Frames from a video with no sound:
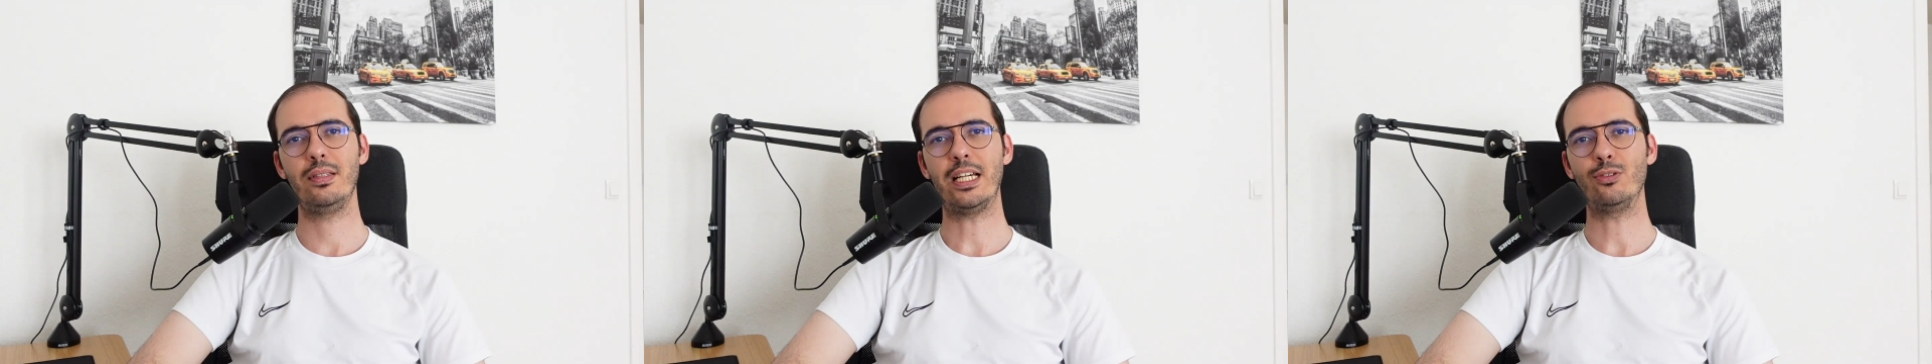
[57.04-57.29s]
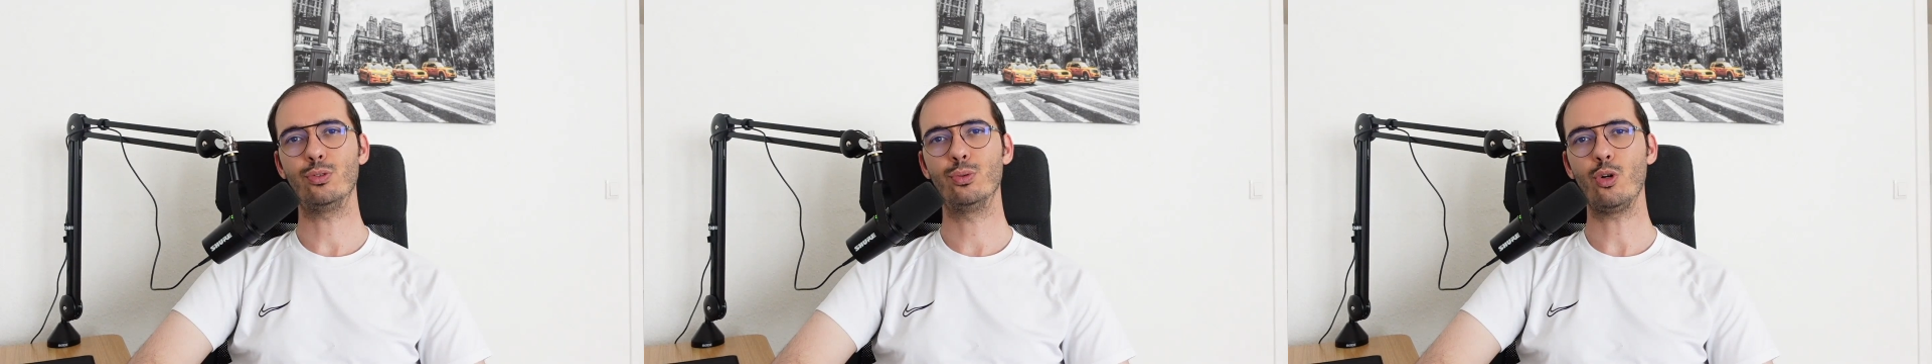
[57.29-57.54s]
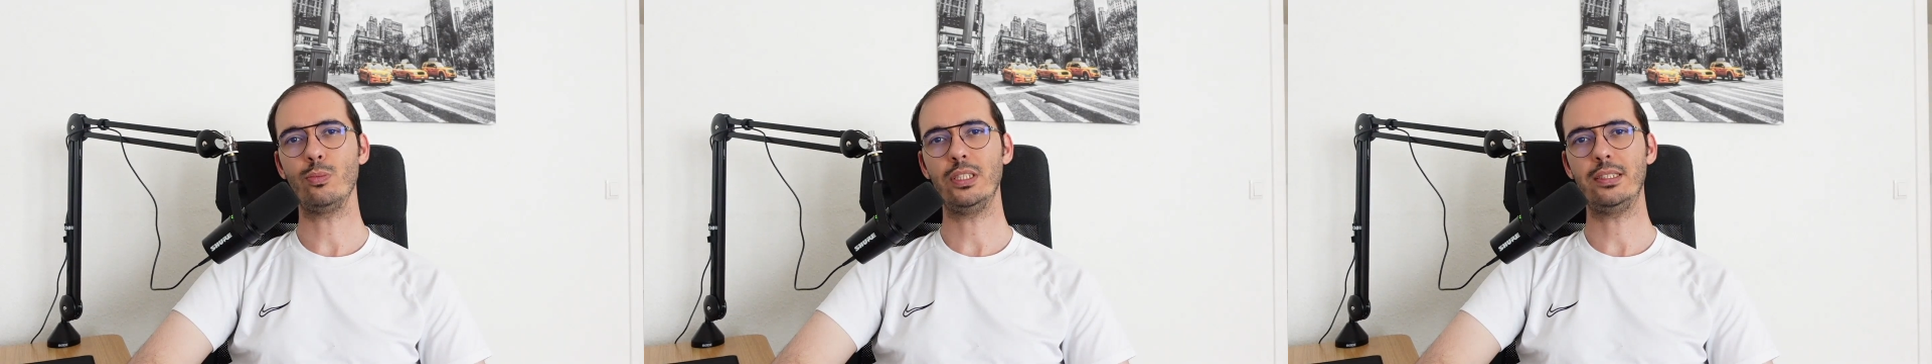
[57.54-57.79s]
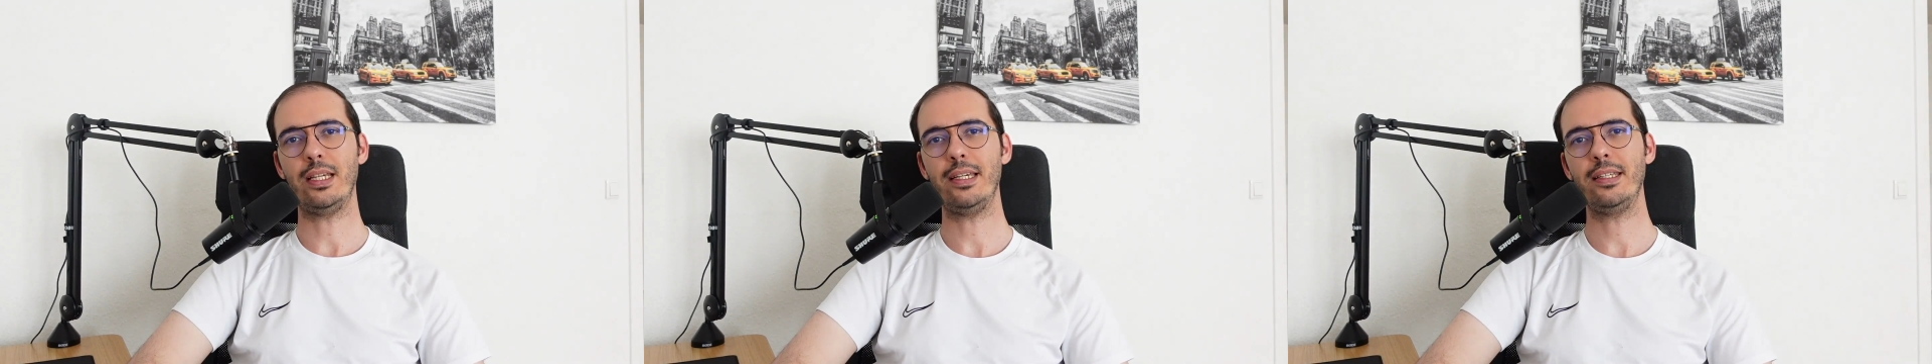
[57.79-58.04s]
that would normally
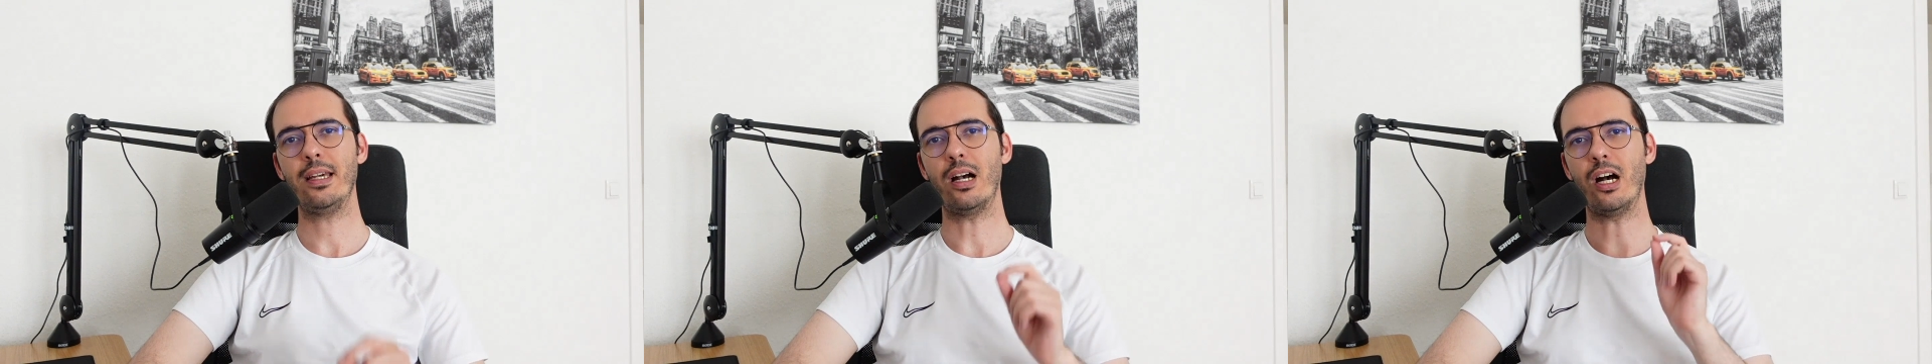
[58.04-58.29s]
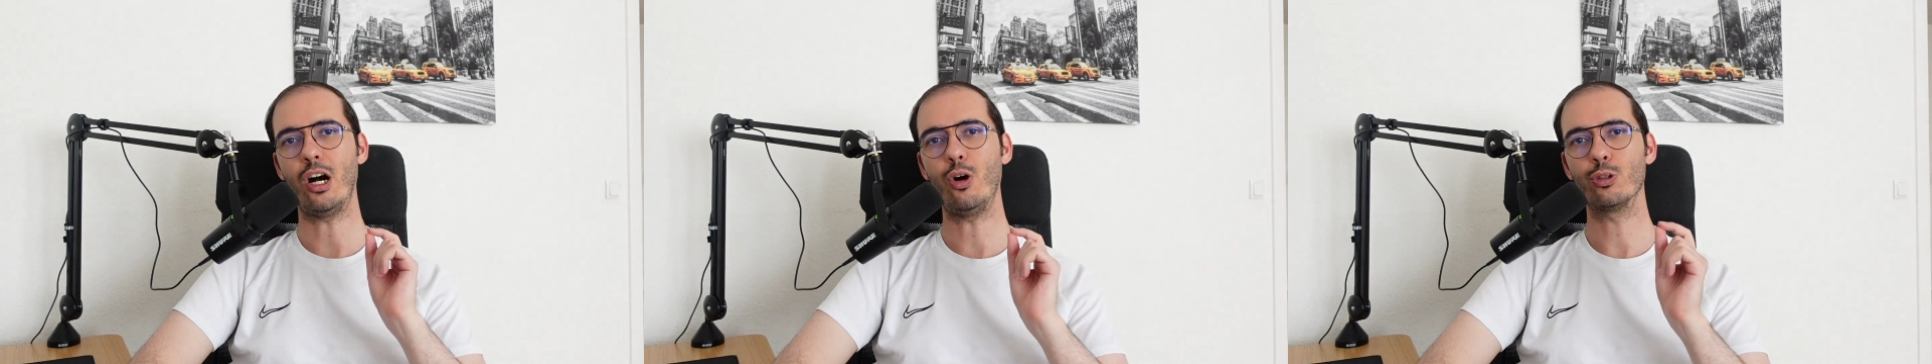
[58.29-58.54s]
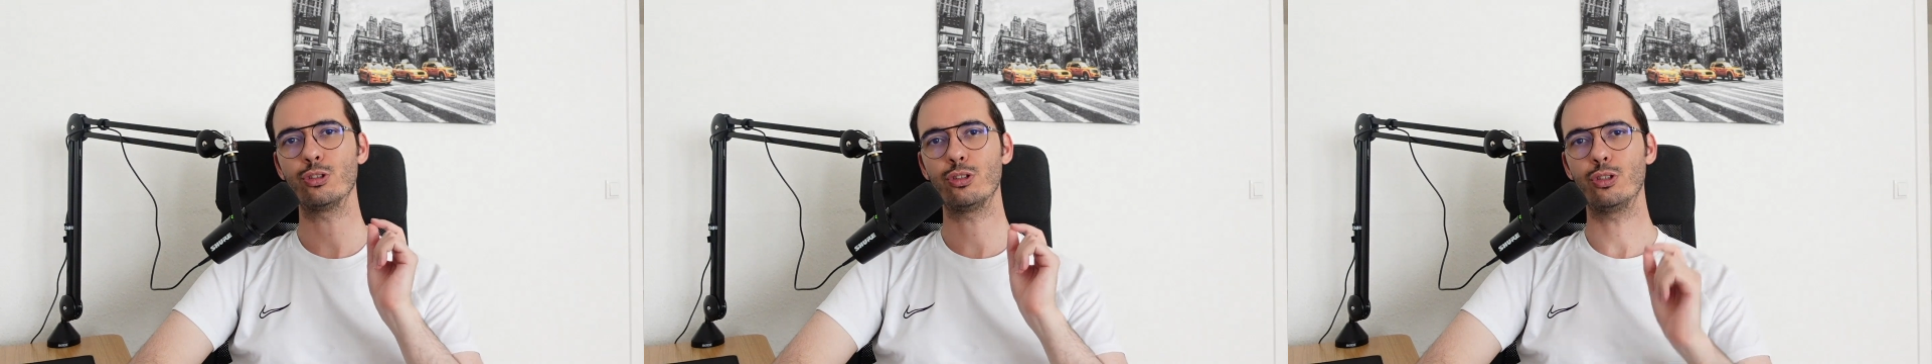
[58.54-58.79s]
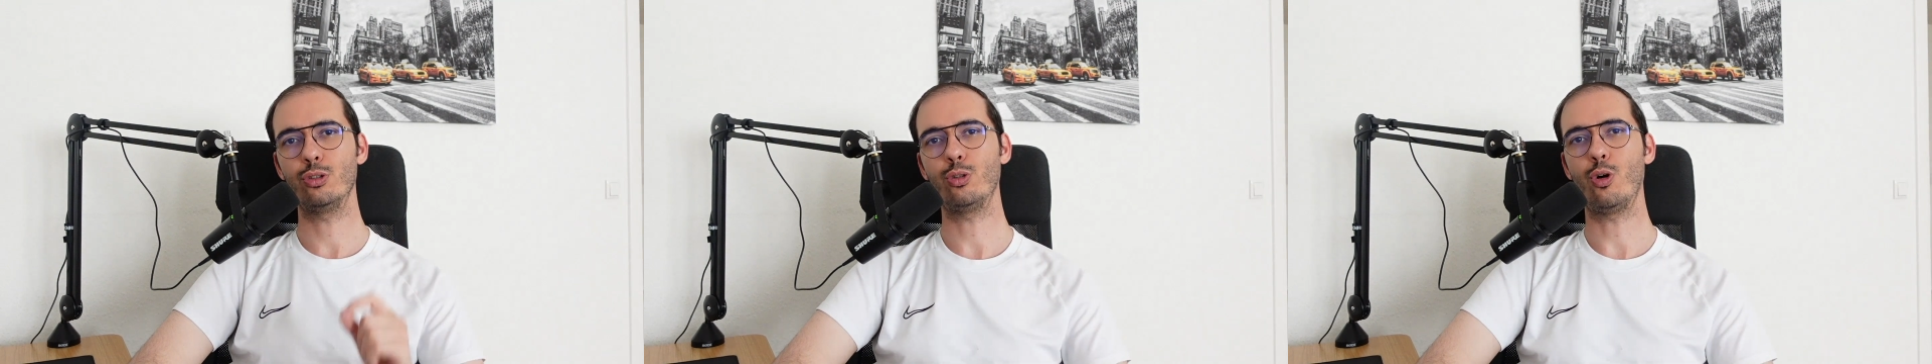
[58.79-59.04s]
take hours
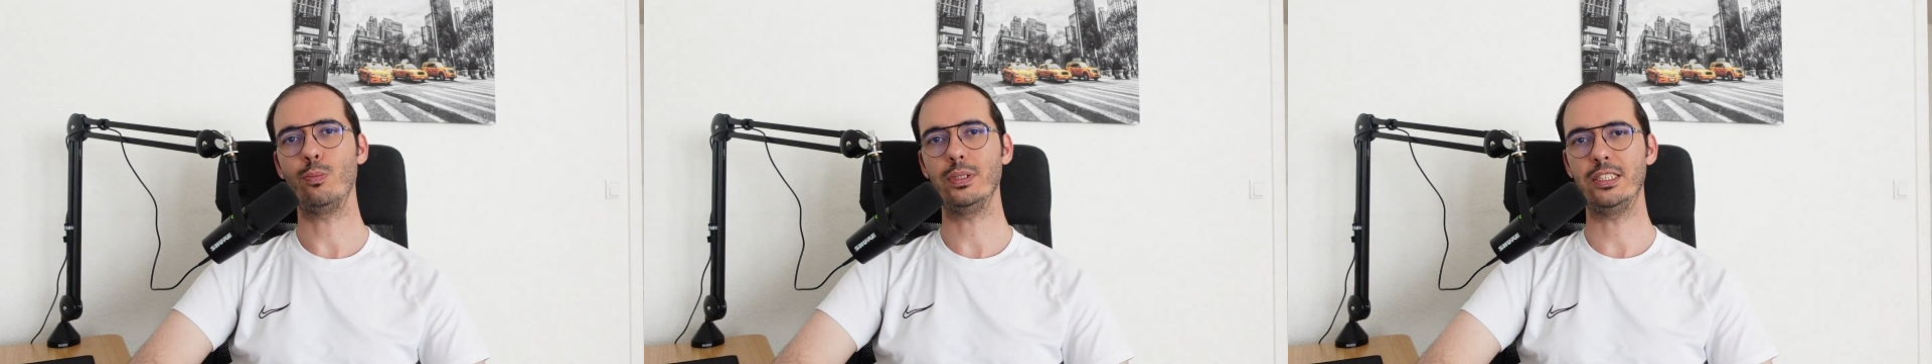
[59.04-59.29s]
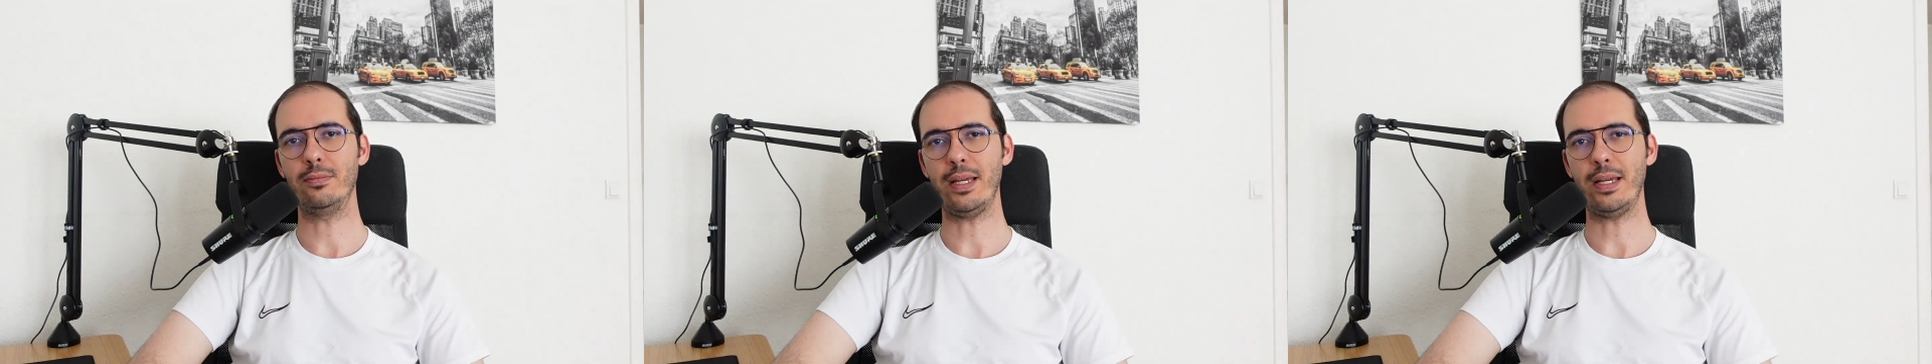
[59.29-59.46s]
to complete